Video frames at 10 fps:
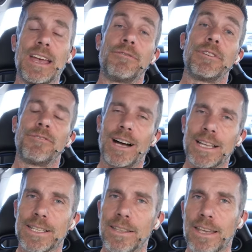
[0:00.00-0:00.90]
if
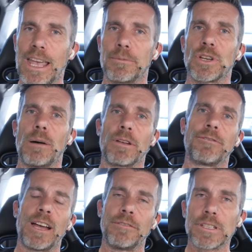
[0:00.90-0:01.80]
advancing the cam timing
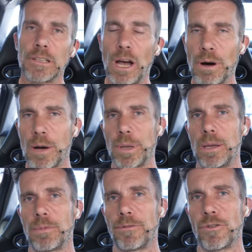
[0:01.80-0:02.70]
favors low
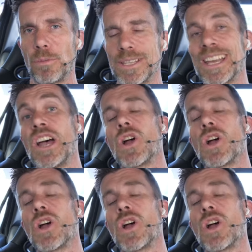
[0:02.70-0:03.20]
RPM performance,